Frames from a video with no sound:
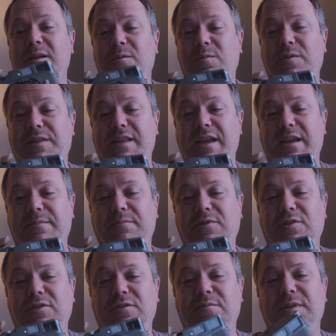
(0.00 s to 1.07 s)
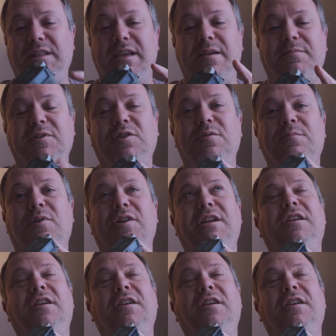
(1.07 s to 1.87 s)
with the M2. I mean, the M2 body